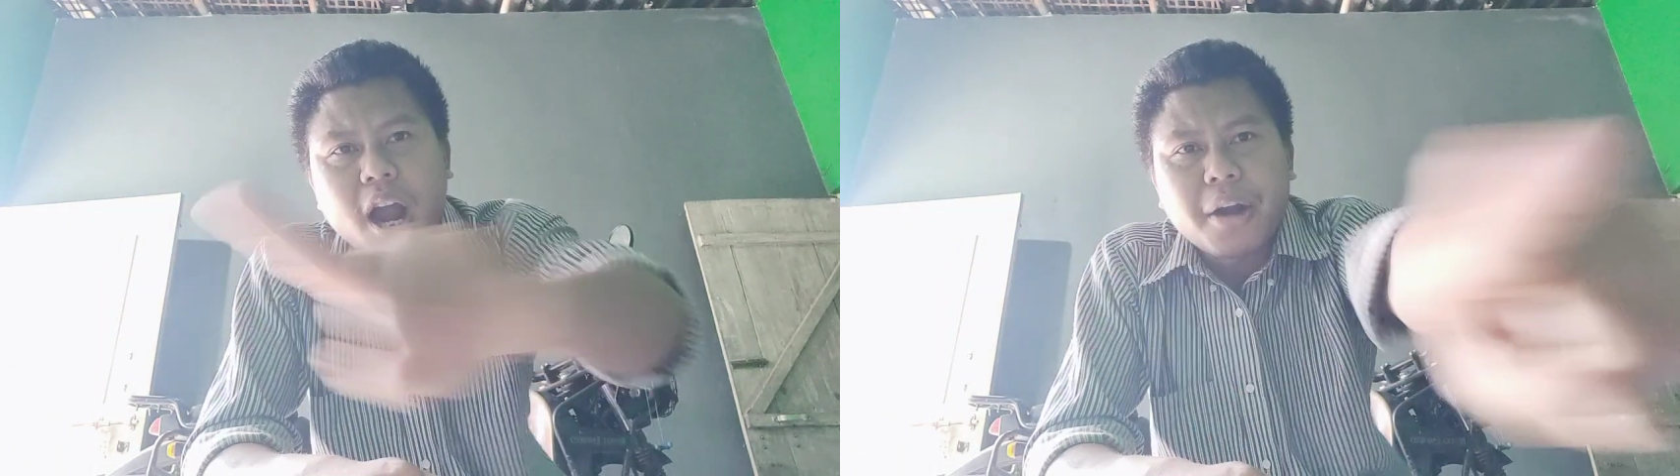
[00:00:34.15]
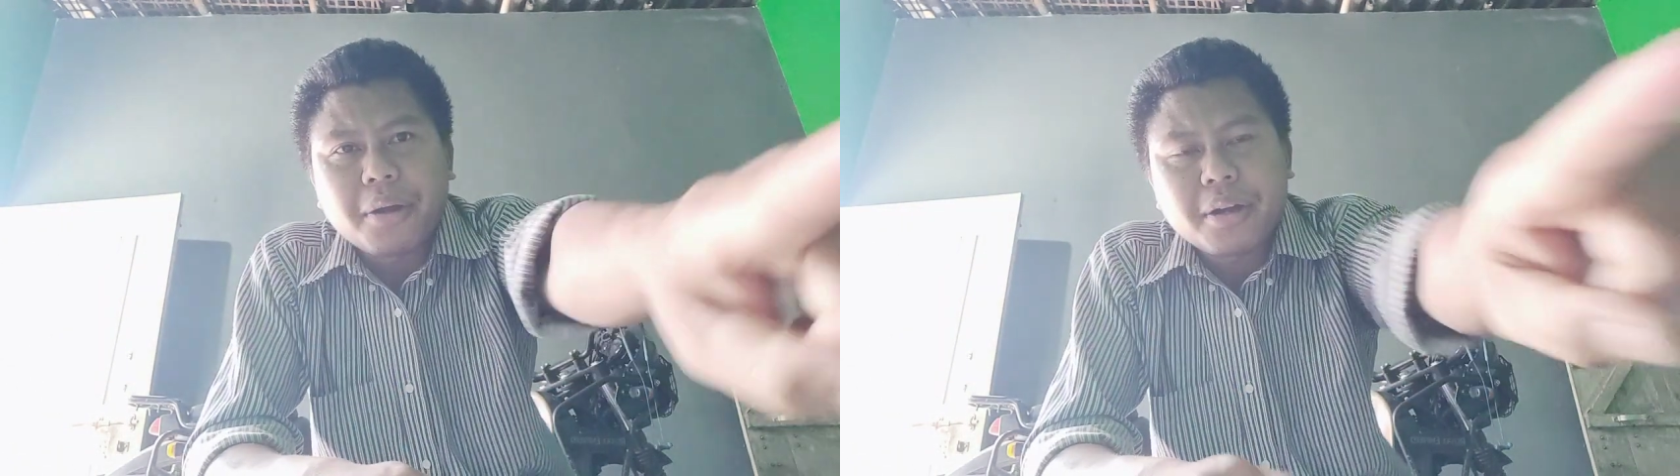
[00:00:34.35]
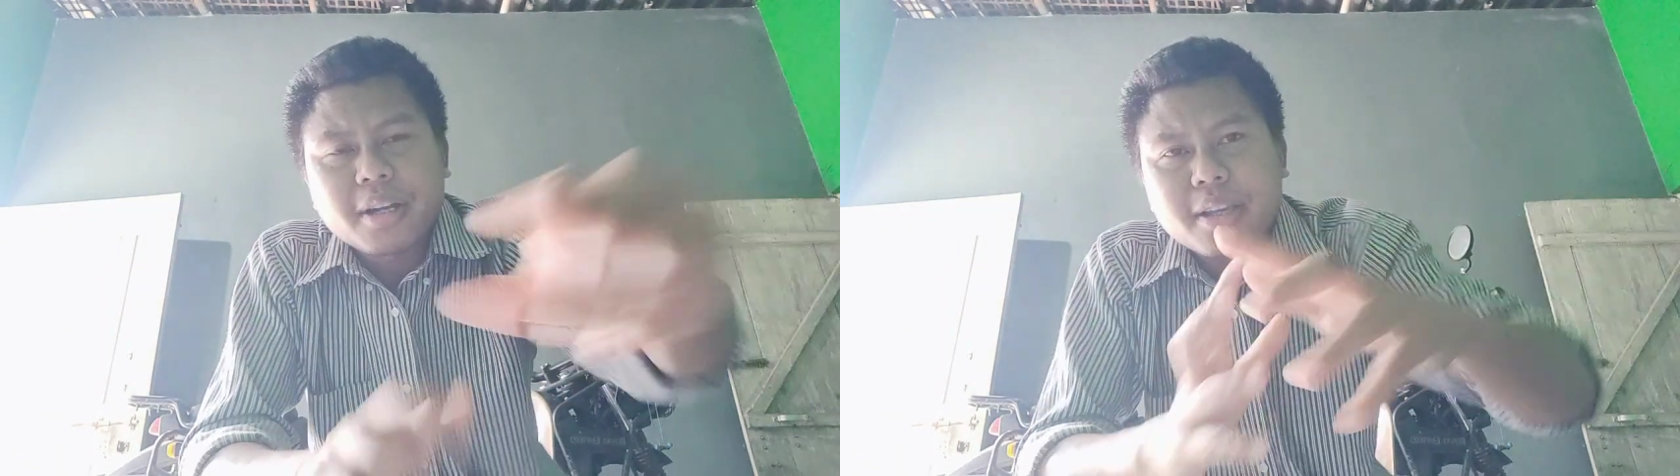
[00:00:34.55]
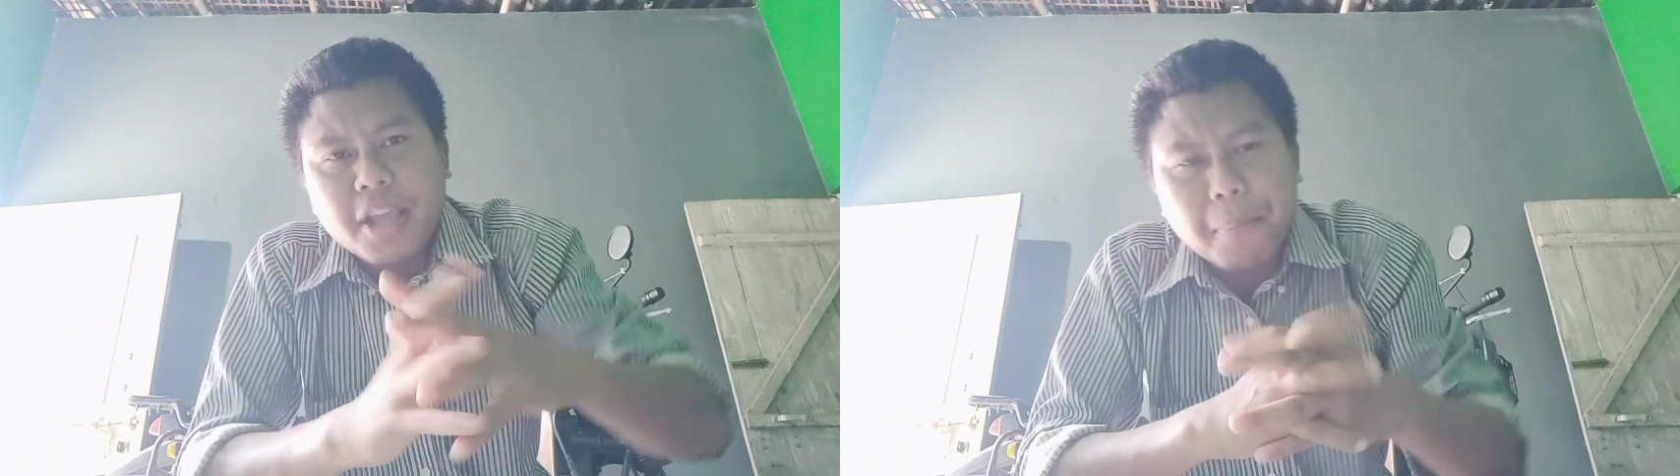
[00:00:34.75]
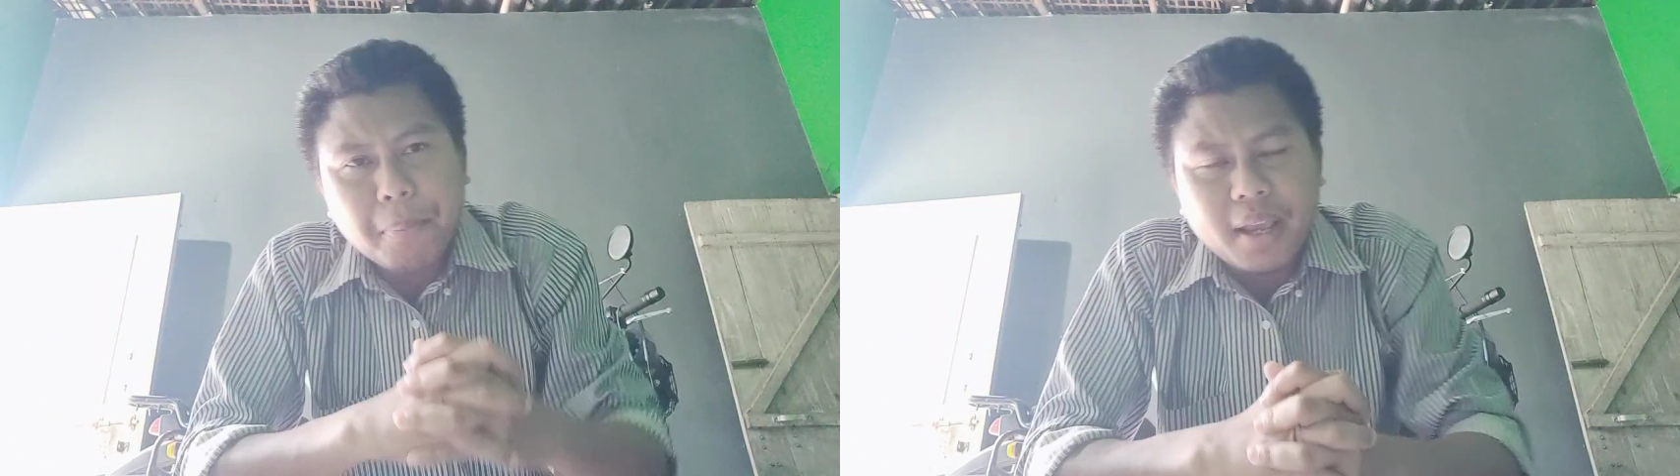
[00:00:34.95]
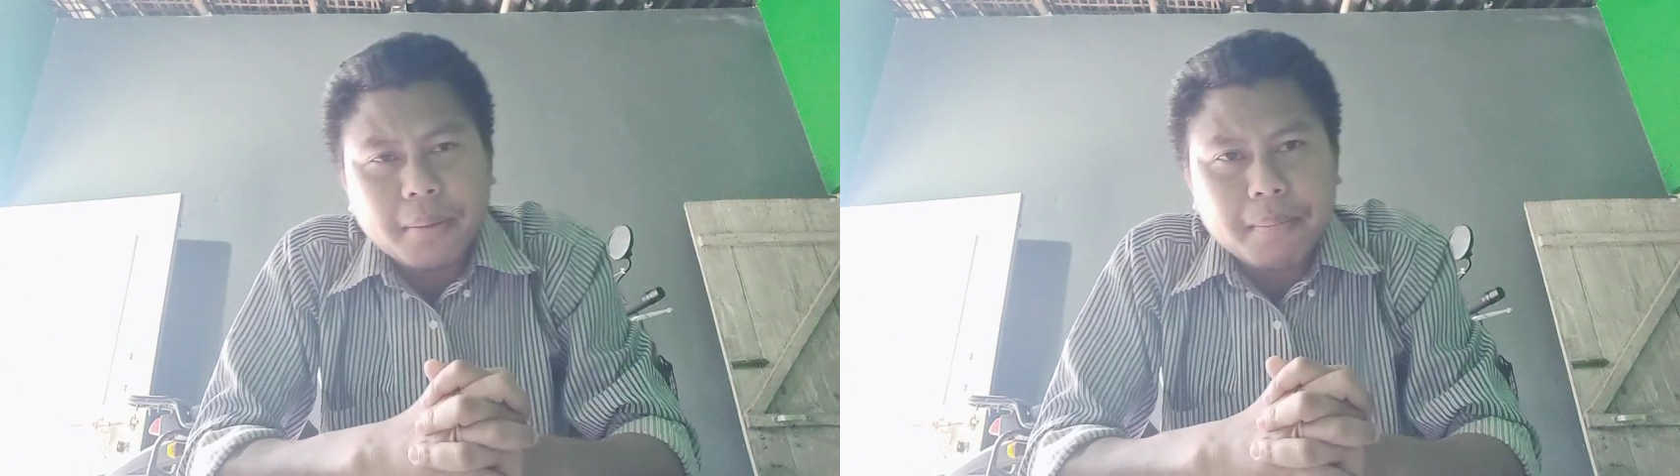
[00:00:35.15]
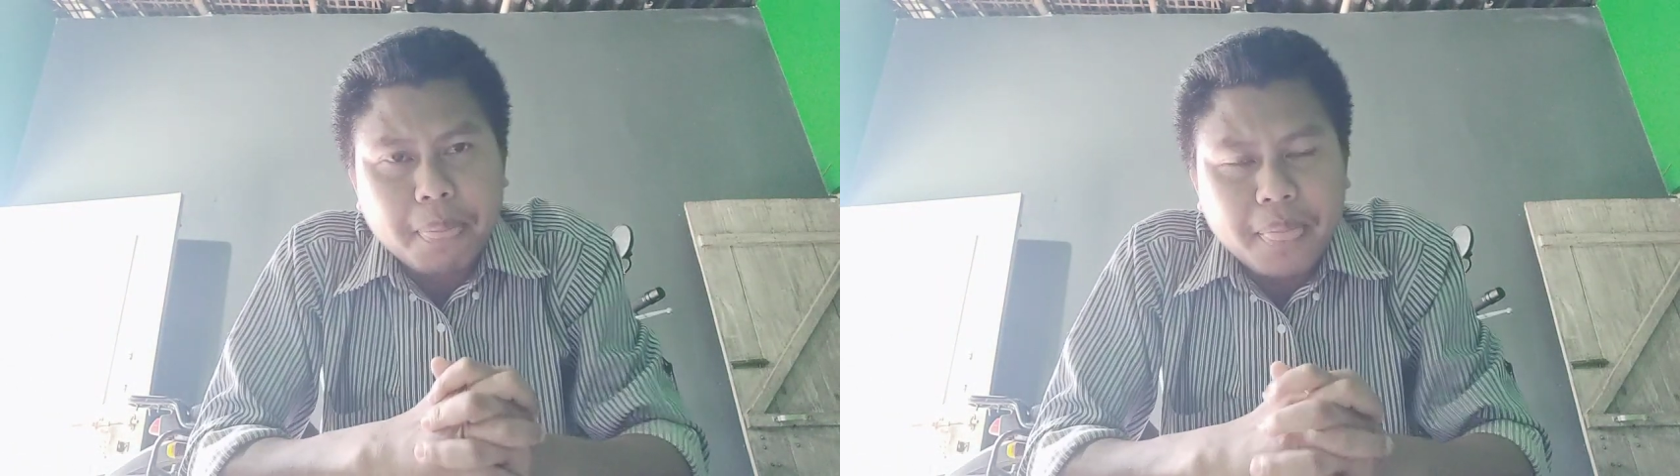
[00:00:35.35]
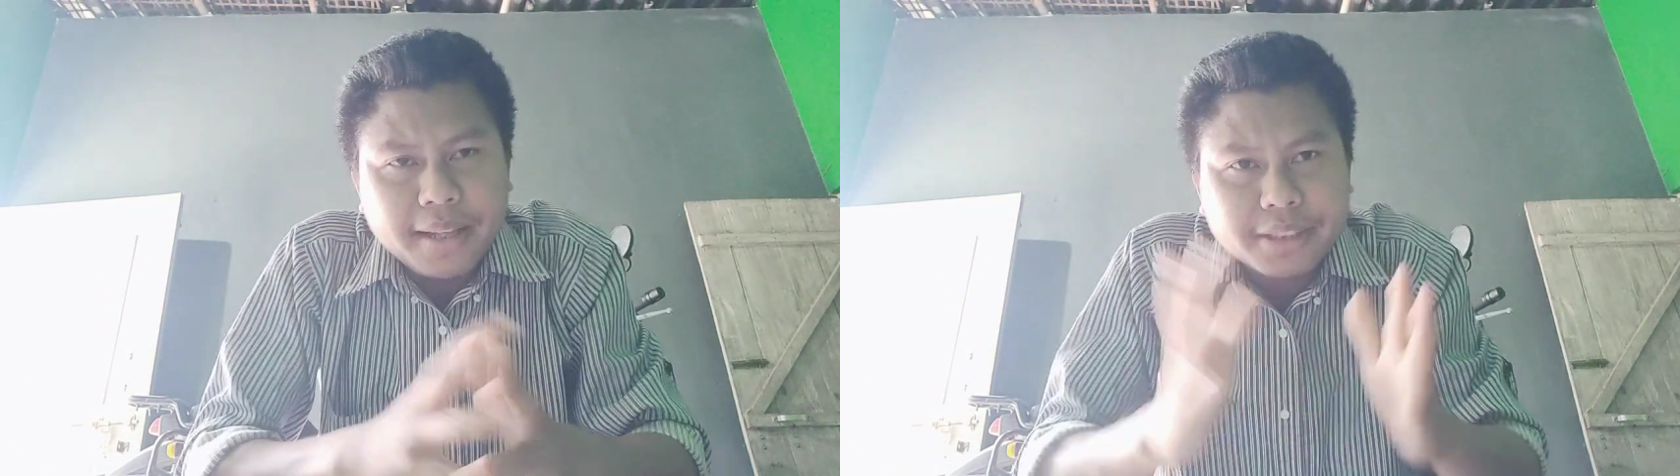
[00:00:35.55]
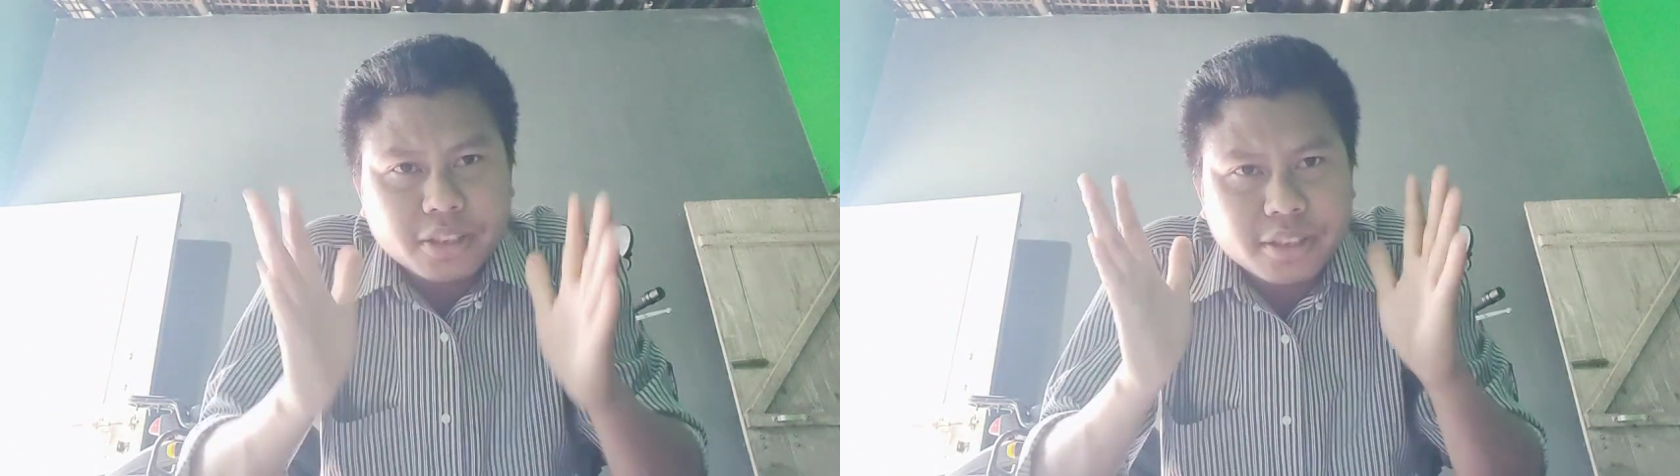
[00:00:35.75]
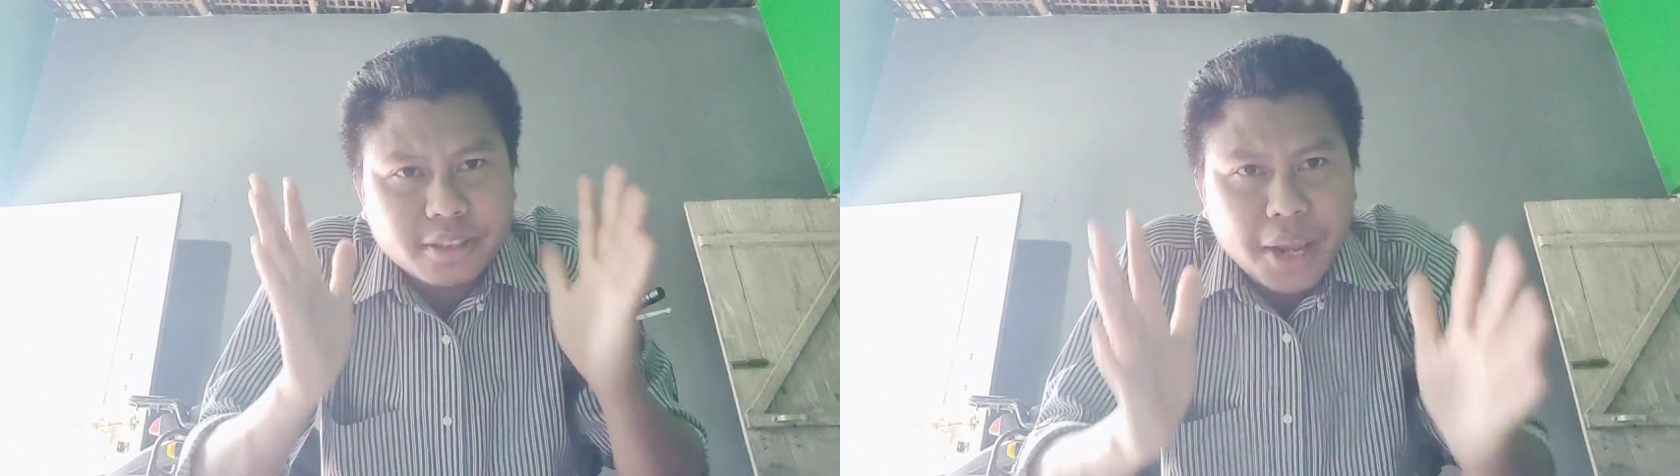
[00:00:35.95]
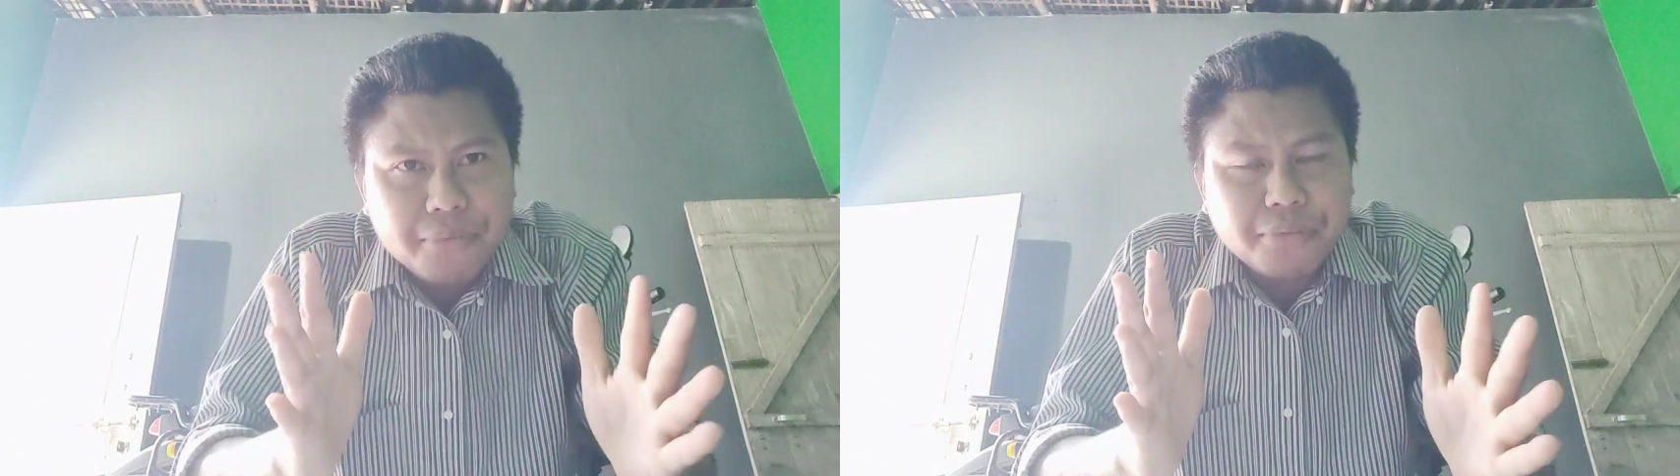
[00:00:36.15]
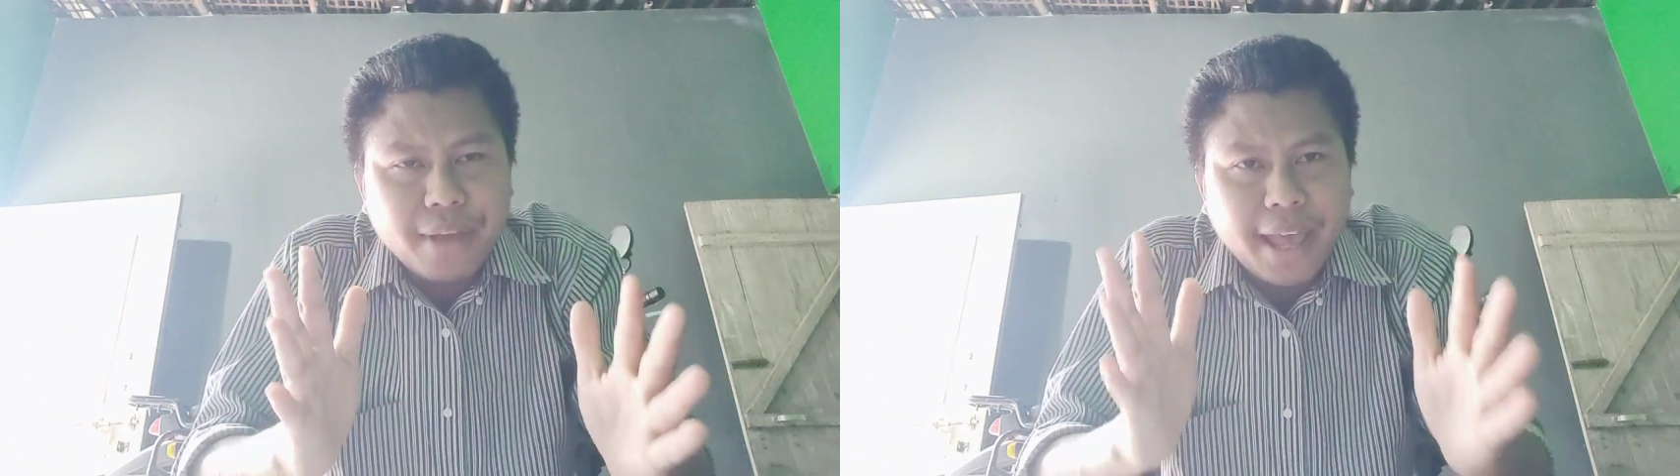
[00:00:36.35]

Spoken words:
are keeping safe